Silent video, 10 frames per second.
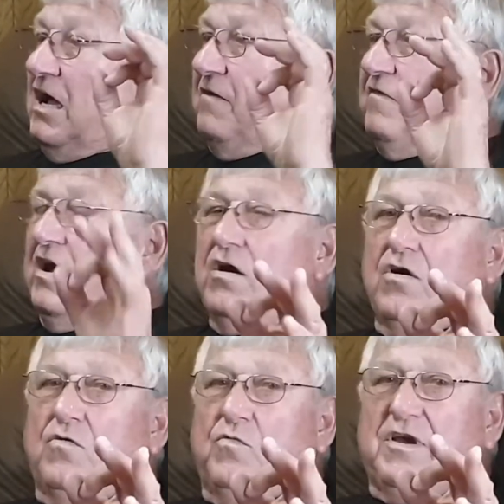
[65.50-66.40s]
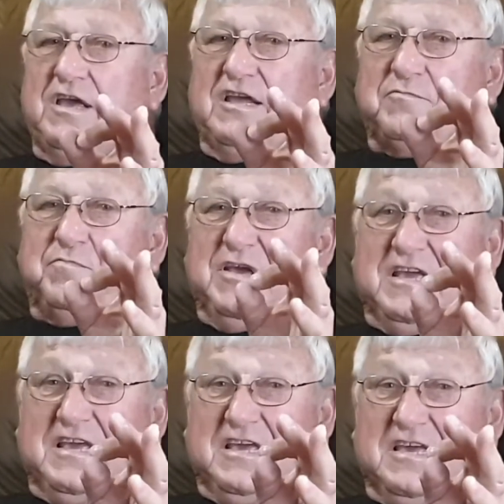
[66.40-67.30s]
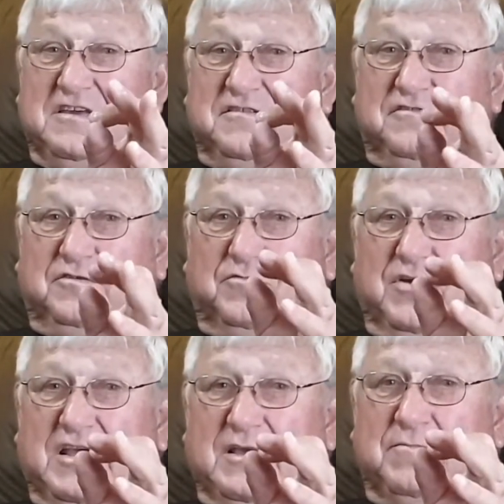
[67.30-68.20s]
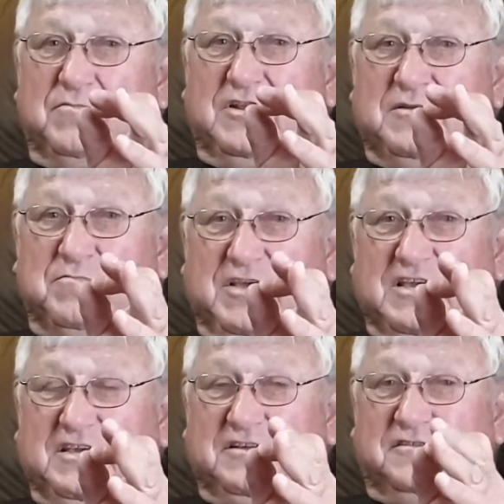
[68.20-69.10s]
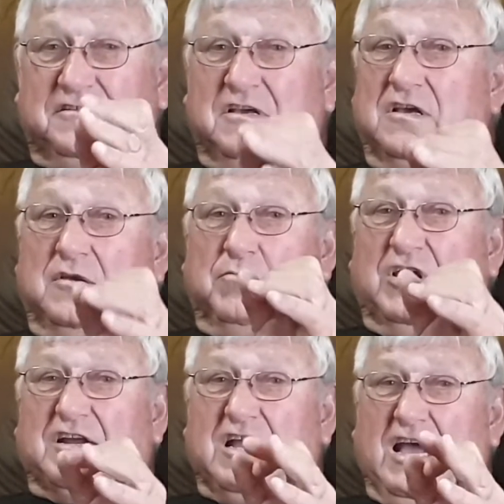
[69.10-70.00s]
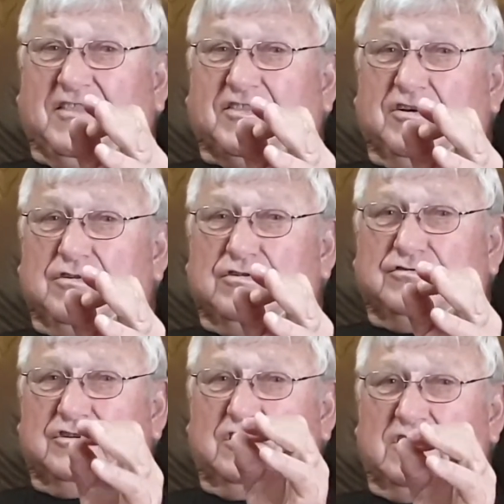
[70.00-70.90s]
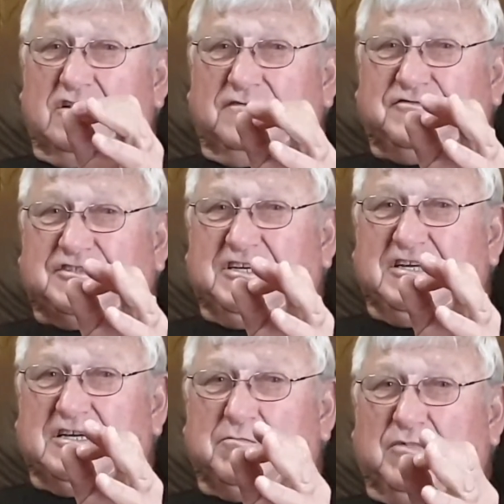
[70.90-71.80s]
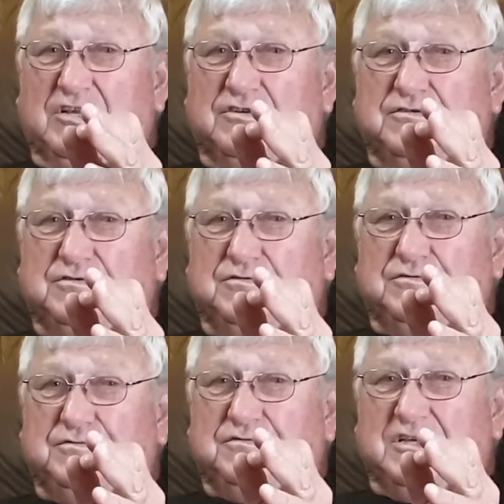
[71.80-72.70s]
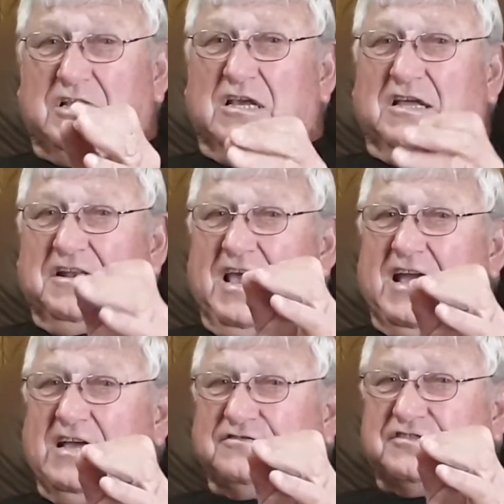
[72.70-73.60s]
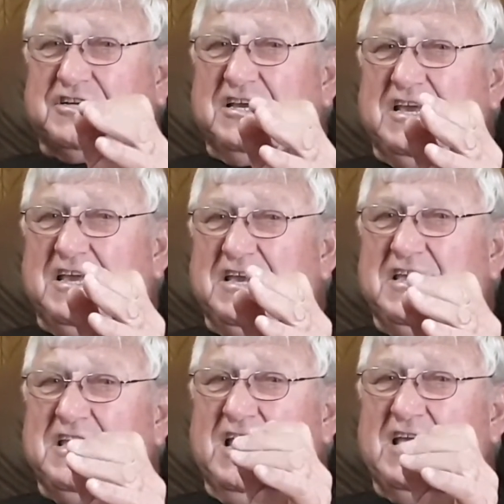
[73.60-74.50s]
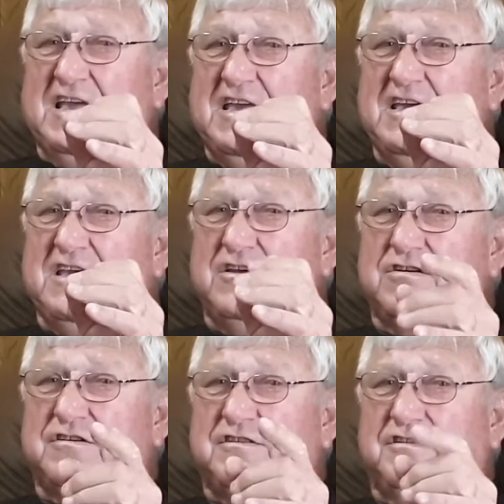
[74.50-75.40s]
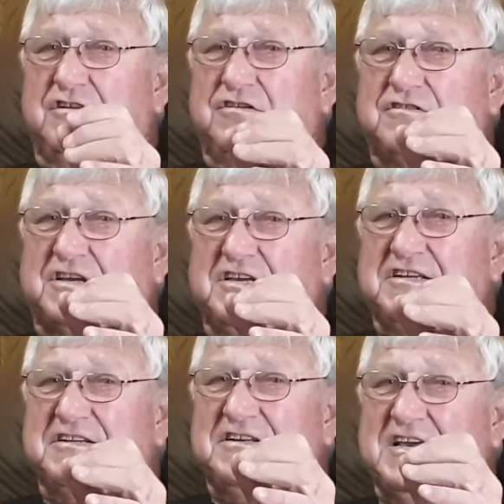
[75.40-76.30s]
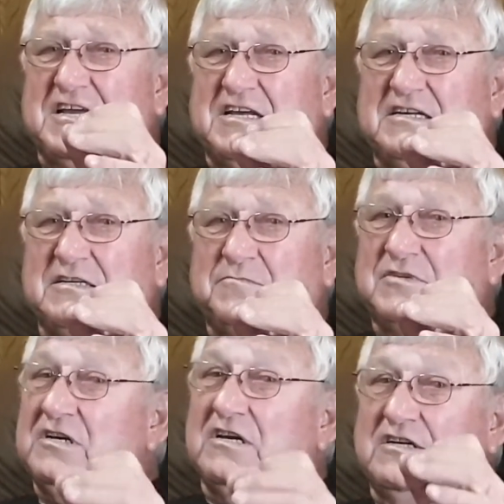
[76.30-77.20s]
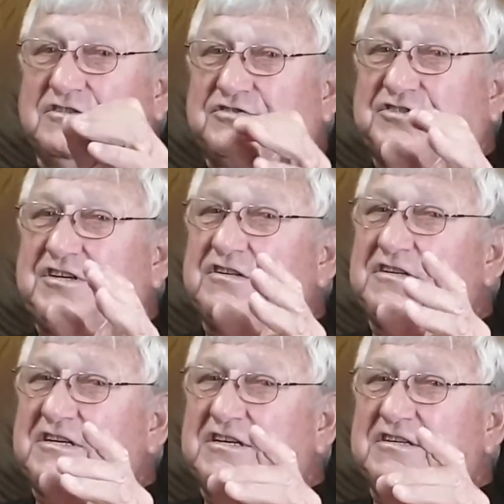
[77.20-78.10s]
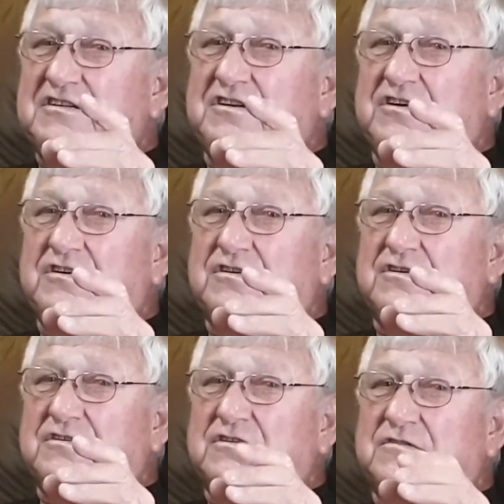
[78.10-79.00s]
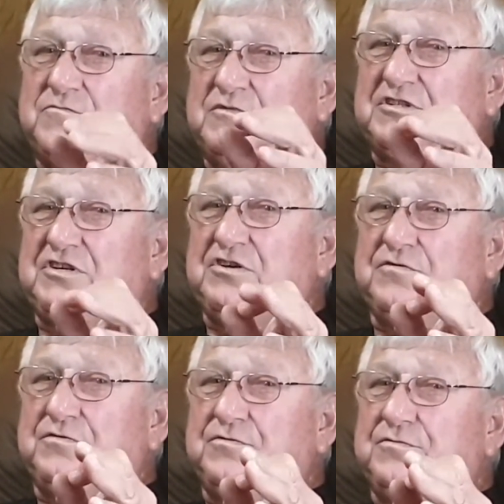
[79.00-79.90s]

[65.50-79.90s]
I've always been a rambling man, but I got those lovesick blues. Now say, hey, good looking, I'm still in love with you.